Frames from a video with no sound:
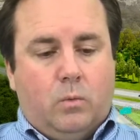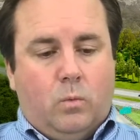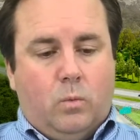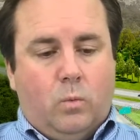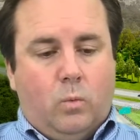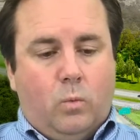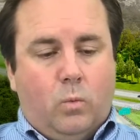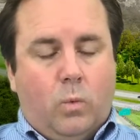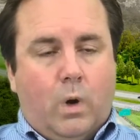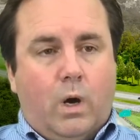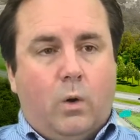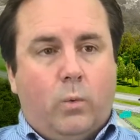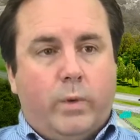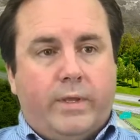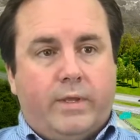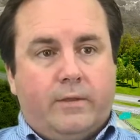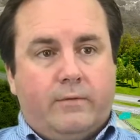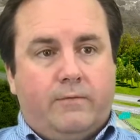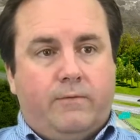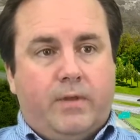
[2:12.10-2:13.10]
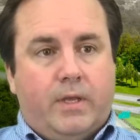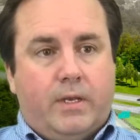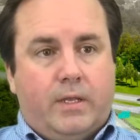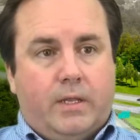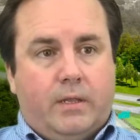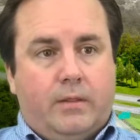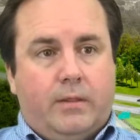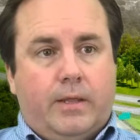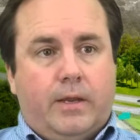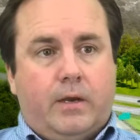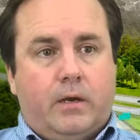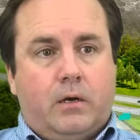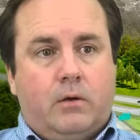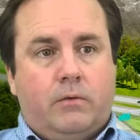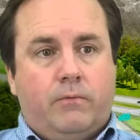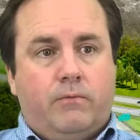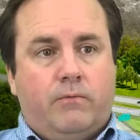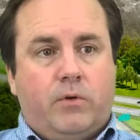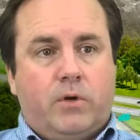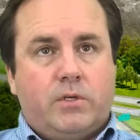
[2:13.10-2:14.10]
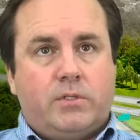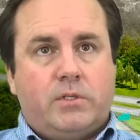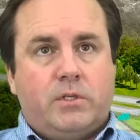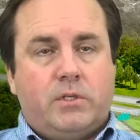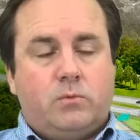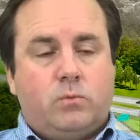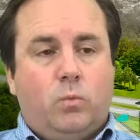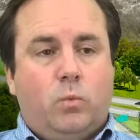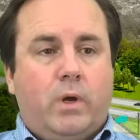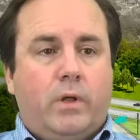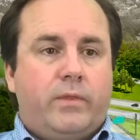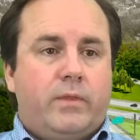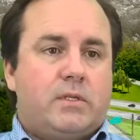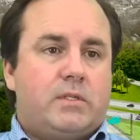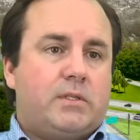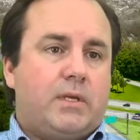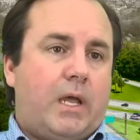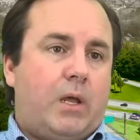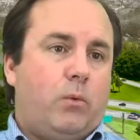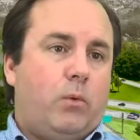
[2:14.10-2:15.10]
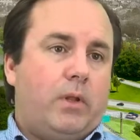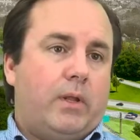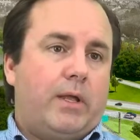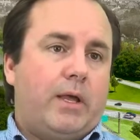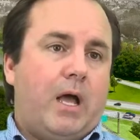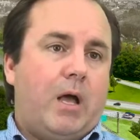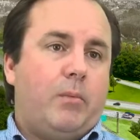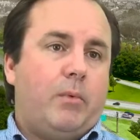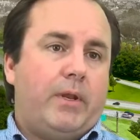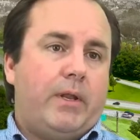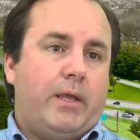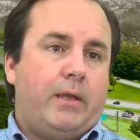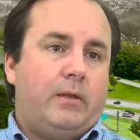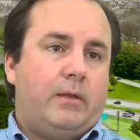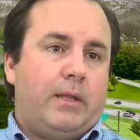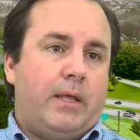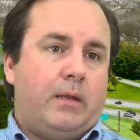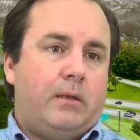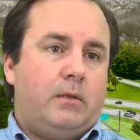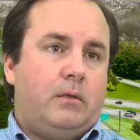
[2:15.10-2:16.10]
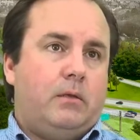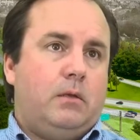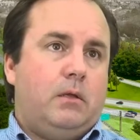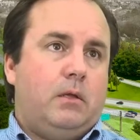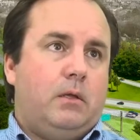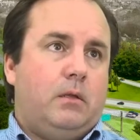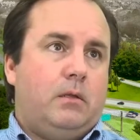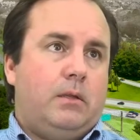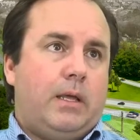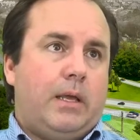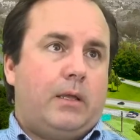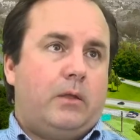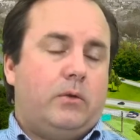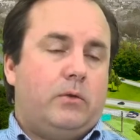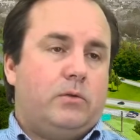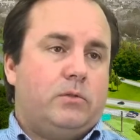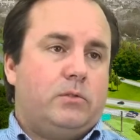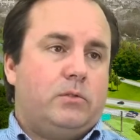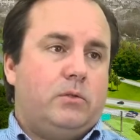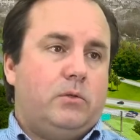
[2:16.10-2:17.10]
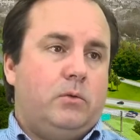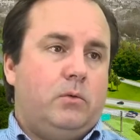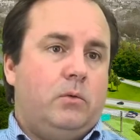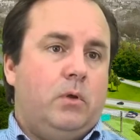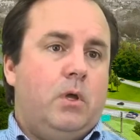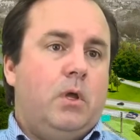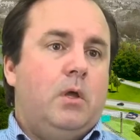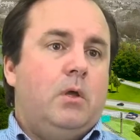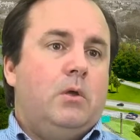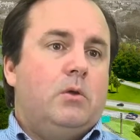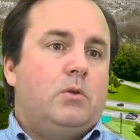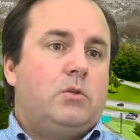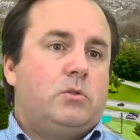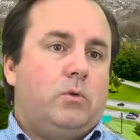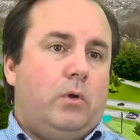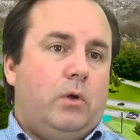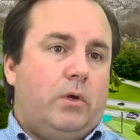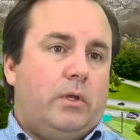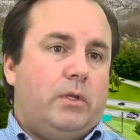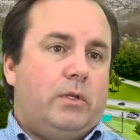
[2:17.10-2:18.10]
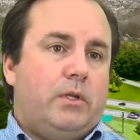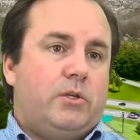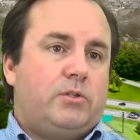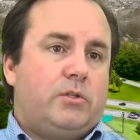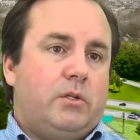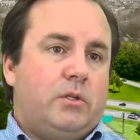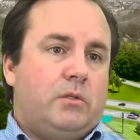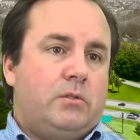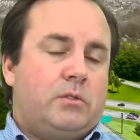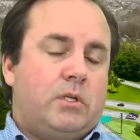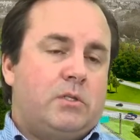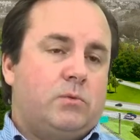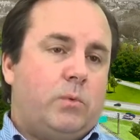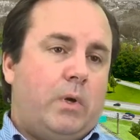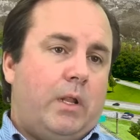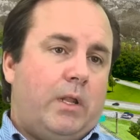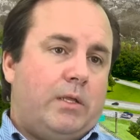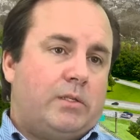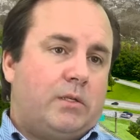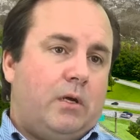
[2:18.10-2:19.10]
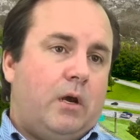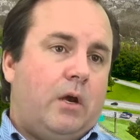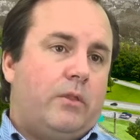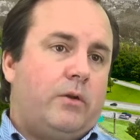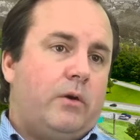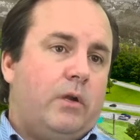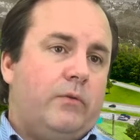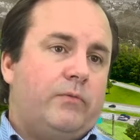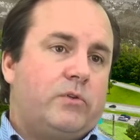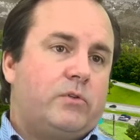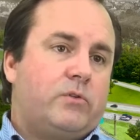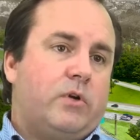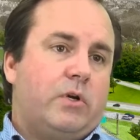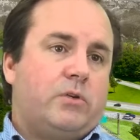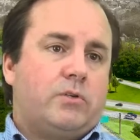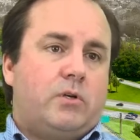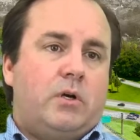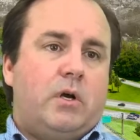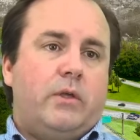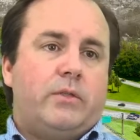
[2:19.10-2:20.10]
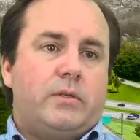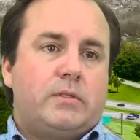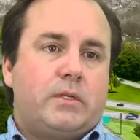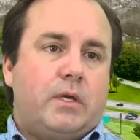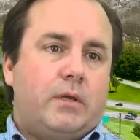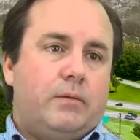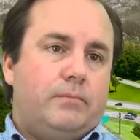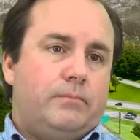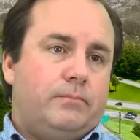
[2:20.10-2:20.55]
what we can fit in there versus what the site will accommodate, and that goes to soil conditions as well as other infrastructure on the site.